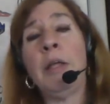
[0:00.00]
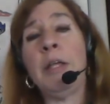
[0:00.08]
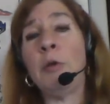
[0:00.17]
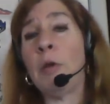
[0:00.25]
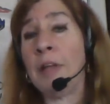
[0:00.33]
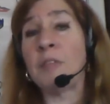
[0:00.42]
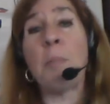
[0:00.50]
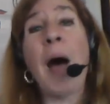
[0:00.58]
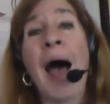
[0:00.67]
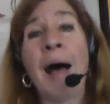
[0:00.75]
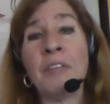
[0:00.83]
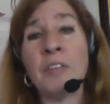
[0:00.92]
You, it's
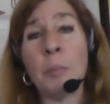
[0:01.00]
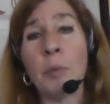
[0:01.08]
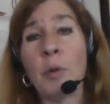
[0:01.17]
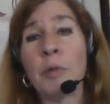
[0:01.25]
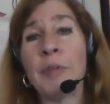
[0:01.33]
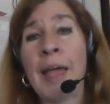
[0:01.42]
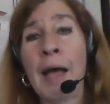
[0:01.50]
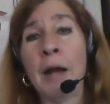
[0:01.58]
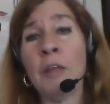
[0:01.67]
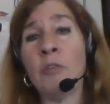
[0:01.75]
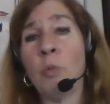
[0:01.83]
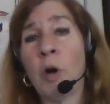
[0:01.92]
possible. That
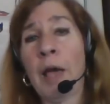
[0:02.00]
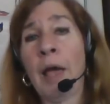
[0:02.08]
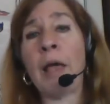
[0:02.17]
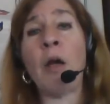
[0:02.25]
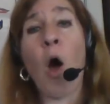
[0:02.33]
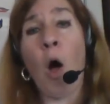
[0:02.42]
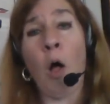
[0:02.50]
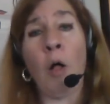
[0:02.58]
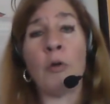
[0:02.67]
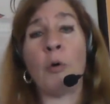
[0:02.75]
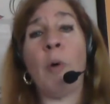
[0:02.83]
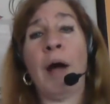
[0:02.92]
is what I
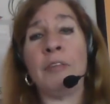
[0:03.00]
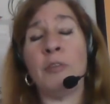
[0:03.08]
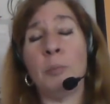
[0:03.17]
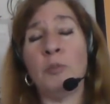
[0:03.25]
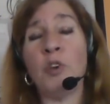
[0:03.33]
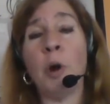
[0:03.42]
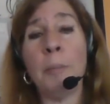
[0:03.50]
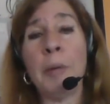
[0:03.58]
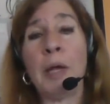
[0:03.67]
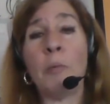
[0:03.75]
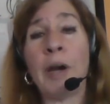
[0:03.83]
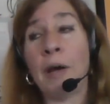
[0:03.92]
call quantum
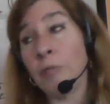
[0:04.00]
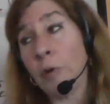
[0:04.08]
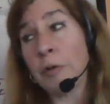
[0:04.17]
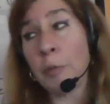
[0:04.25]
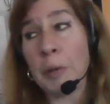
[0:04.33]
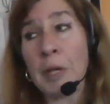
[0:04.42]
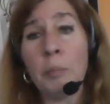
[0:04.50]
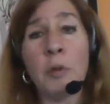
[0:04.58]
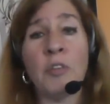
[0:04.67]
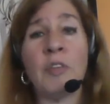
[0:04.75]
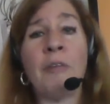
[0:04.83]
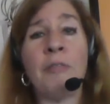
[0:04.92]
jumping. Whatever other
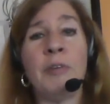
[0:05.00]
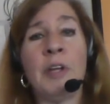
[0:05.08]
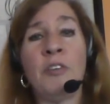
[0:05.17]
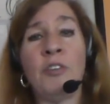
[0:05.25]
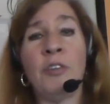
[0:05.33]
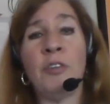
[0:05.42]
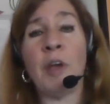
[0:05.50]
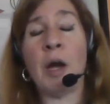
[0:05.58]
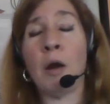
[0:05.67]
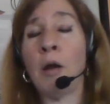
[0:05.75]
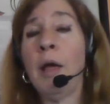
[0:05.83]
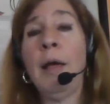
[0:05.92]
people's definitions
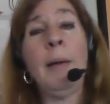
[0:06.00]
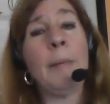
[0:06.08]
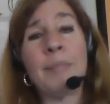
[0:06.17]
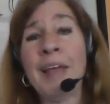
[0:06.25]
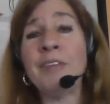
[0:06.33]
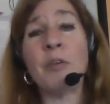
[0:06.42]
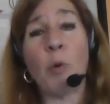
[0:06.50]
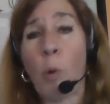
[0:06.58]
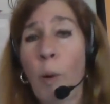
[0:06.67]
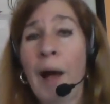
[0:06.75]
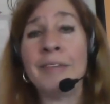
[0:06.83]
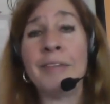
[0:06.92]
are, that's a
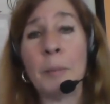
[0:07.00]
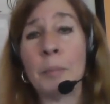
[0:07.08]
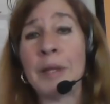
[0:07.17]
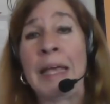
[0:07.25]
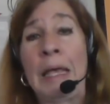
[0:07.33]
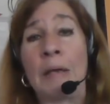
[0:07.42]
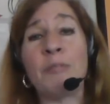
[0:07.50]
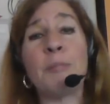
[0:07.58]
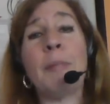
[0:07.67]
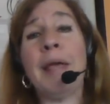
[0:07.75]
quantum leap.